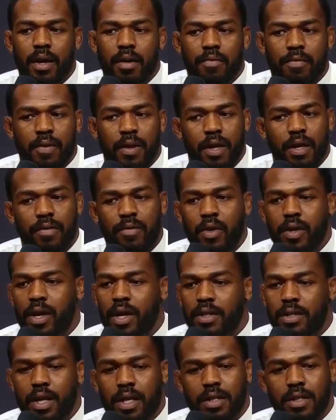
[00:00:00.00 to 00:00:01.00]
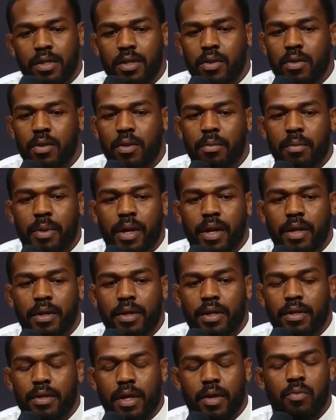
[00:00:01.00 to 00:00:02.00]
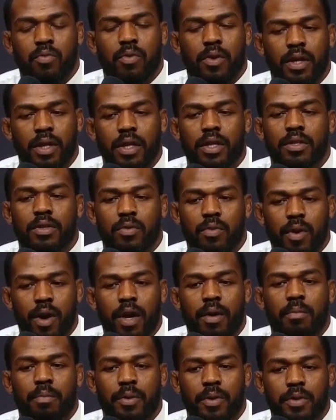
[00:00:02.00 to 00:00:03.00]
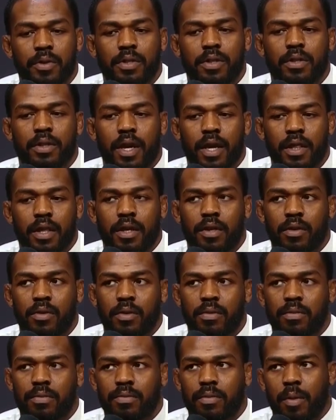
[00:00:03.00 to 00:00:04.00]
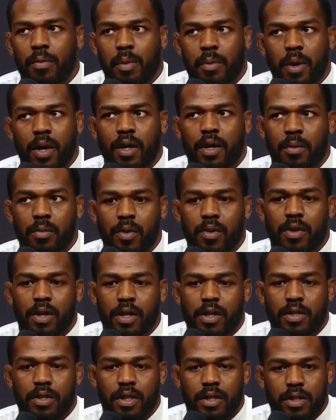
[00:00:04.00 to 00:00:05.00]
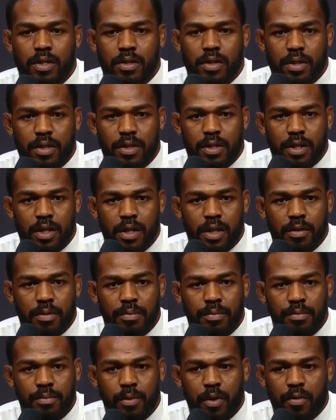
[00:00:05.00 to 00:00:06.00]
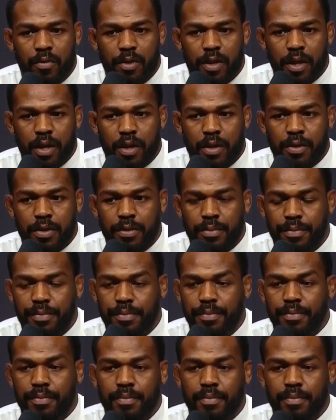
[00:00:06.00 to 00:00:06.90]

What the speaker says: If any of you guys got to know him, man, he really is a rotten person. I think the MMA community is gonna start to see it over the years.